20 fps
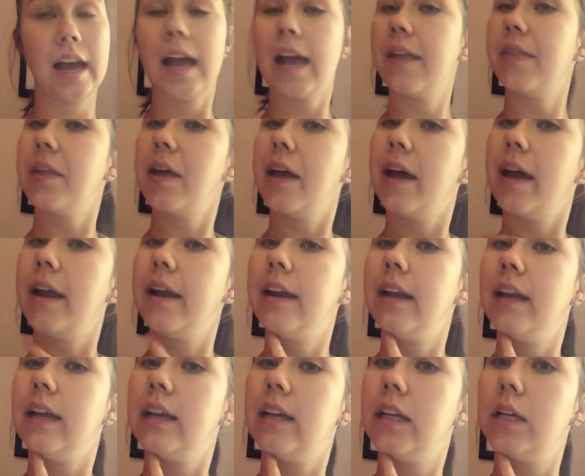And
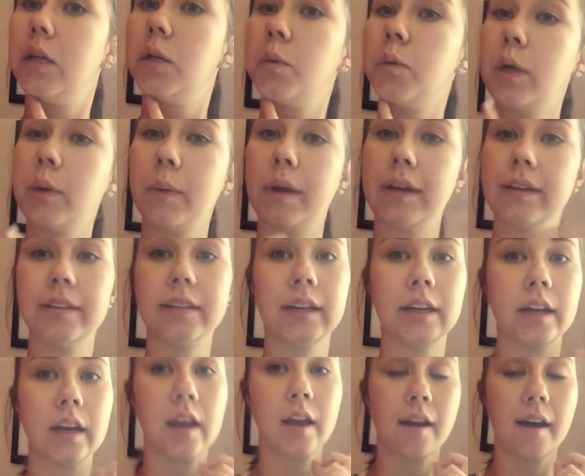then we went
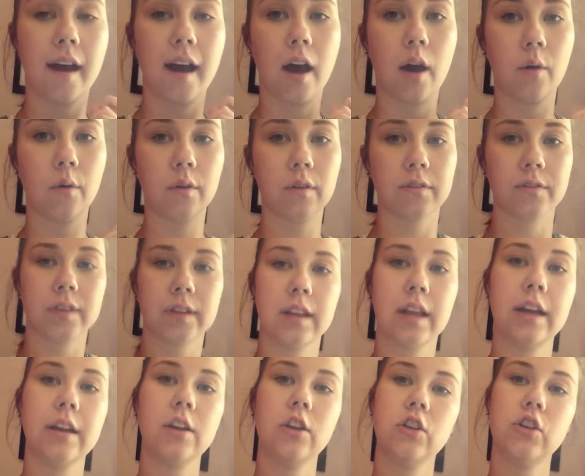out for
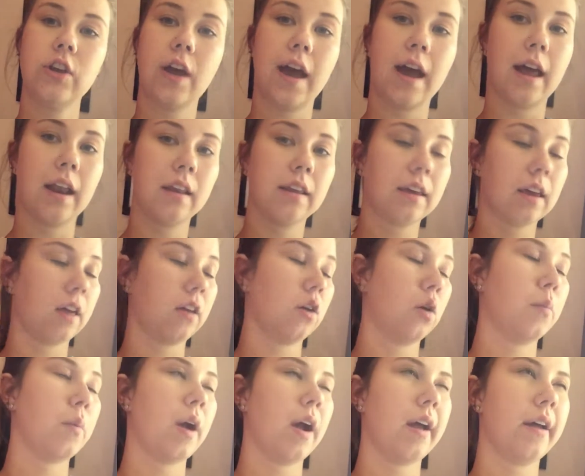lunch at Kelly
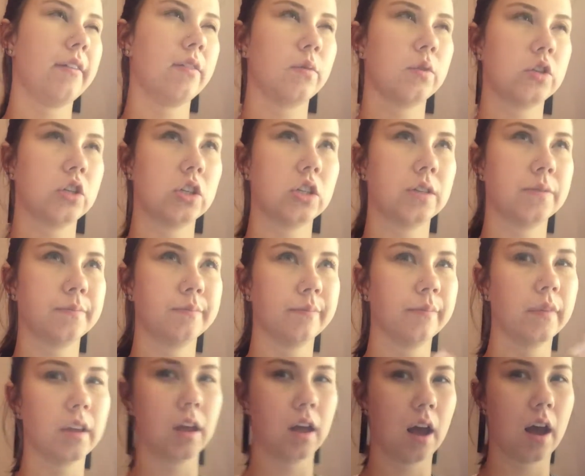O'Bryan's, which is,
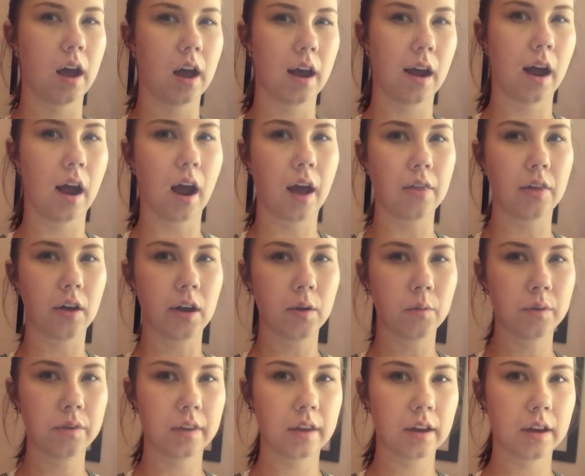I thought
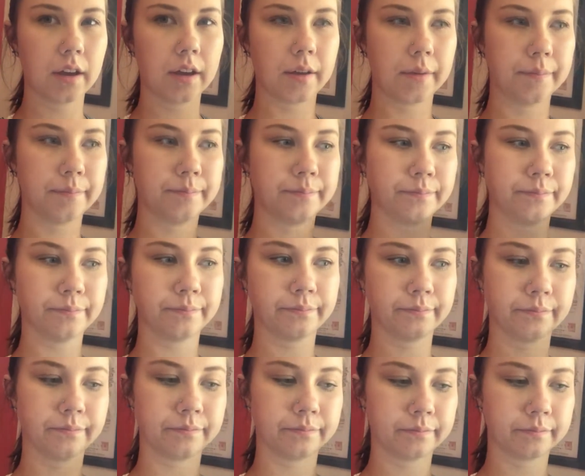it was like a
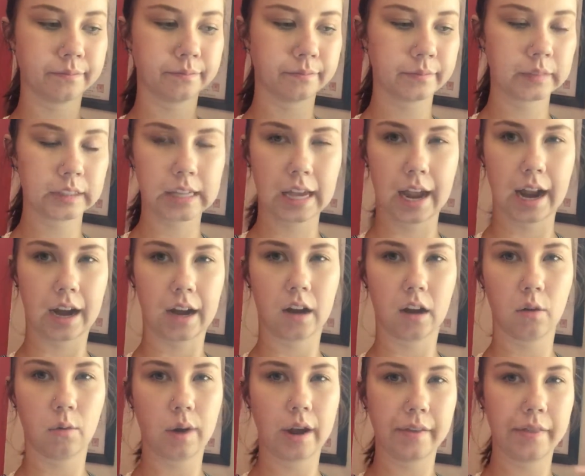
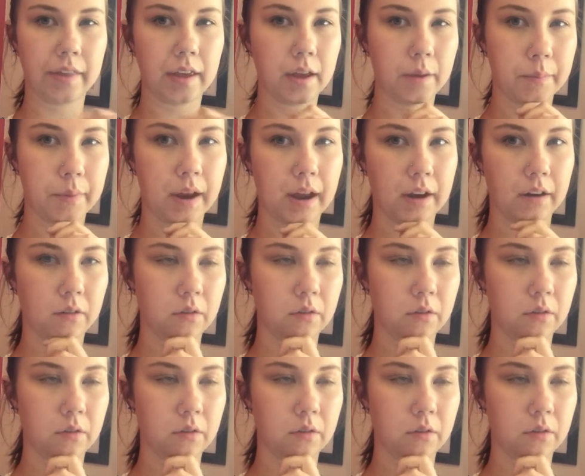Canada-wide thing, but I